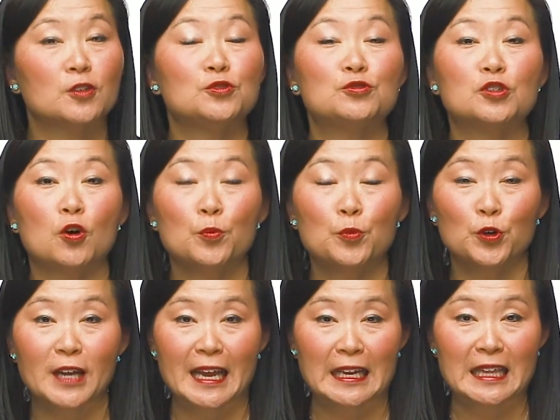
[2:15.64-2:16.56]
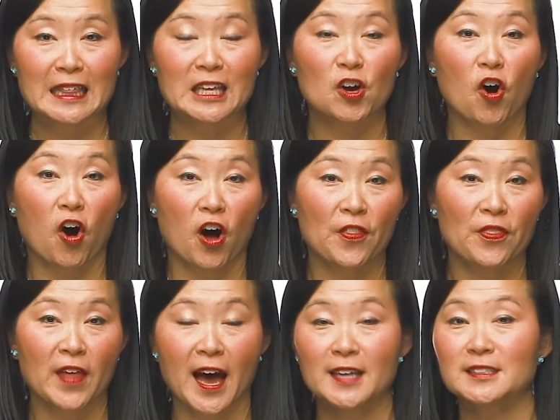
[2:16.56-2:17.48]
You don't put anything
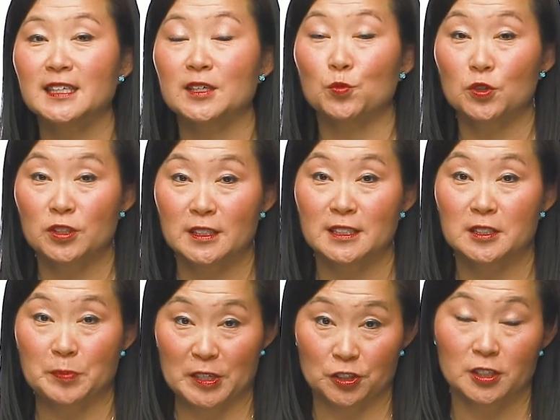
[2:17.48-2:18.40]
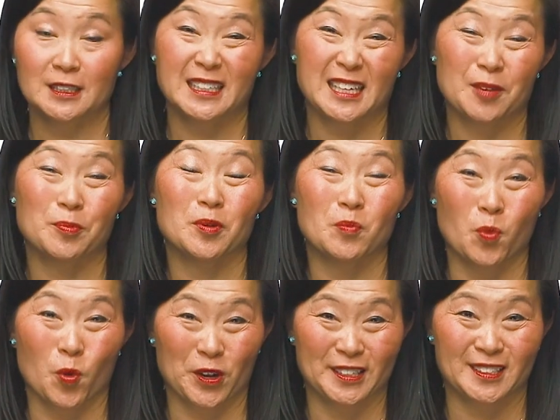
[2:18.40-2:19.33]
on that would especially keep it
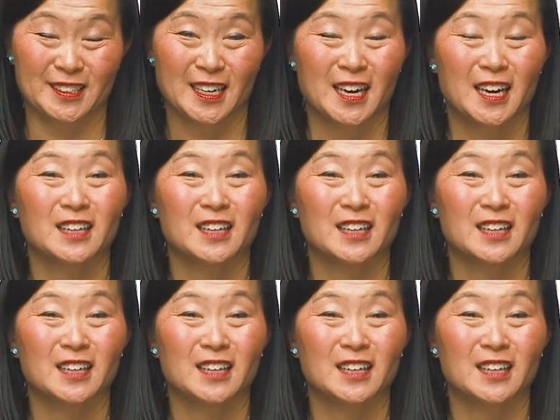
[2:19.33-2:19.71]
moist,